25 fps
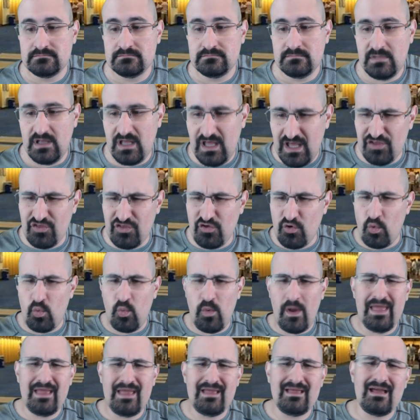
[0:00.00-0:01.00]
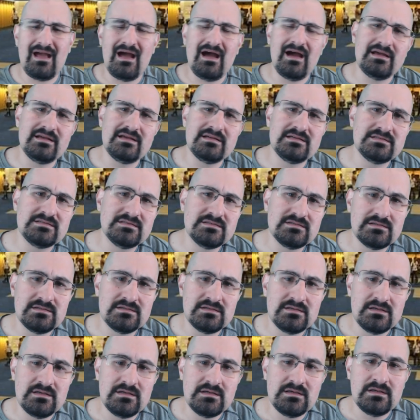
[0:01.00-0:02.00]
Either way, guys,
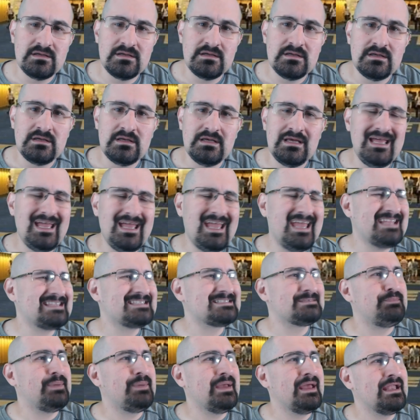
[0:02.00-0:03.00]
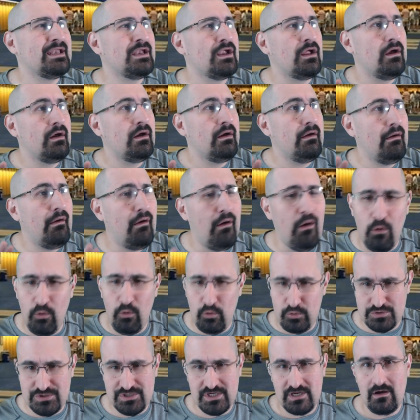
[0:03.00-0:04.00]
it's been
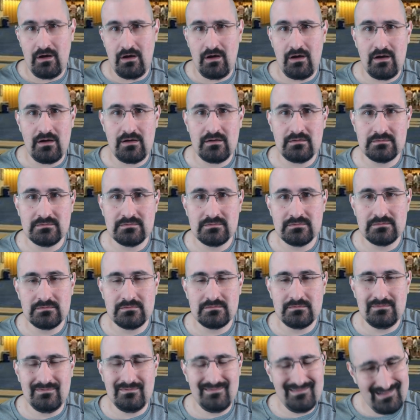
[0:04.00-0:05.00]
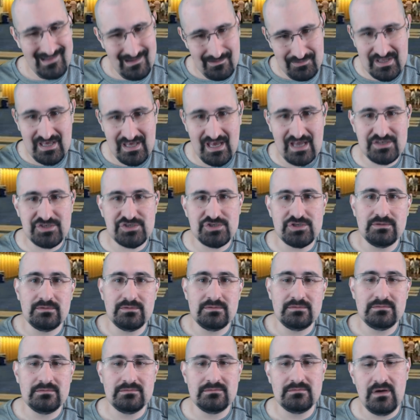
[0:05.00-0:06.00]
OGR. And I'll catch you
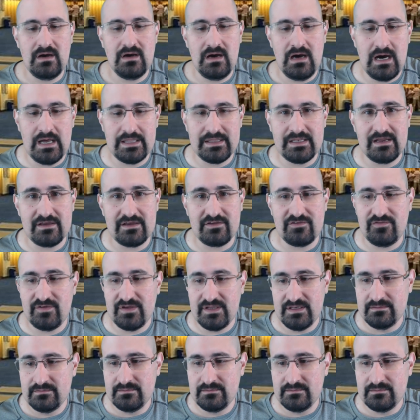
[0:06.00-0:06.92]
on the next vid.